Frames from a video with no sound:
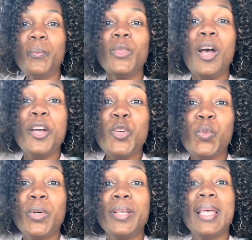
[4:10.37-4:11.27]
Are you
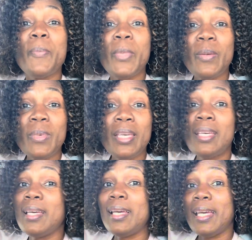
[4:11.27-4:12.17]
worried that maybe
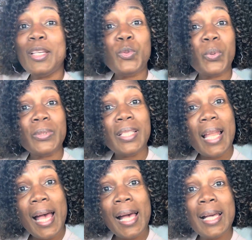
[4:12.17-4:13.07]
it won't
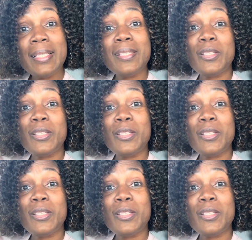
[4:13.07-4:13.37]
last,